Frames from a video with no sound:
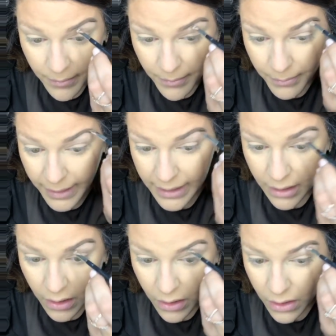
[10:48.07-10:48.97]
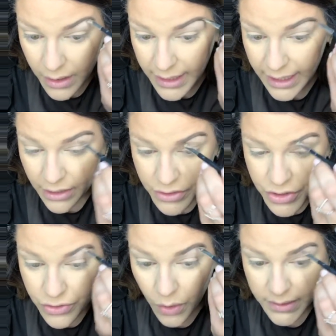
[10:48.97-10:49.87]
make a hair
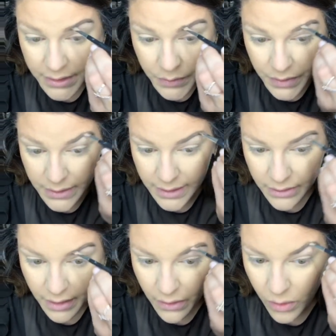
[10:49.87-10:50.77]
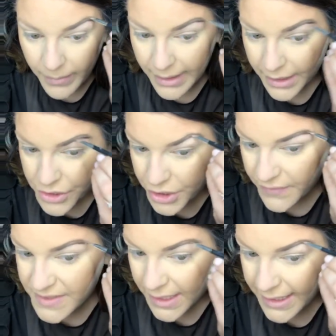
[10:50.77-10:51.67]
stroke that you didn't like, or like, oh man, I shouldn't
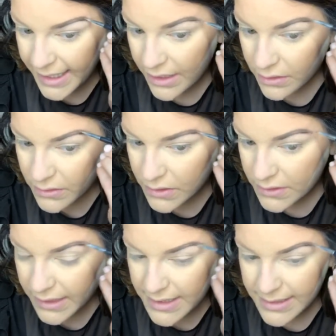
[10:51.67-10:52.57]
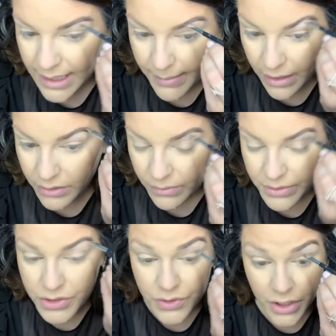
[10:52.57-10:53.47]
have done that, or oh, that came out a little
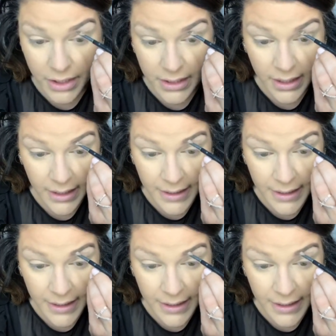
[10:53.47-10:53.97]
bit too dark.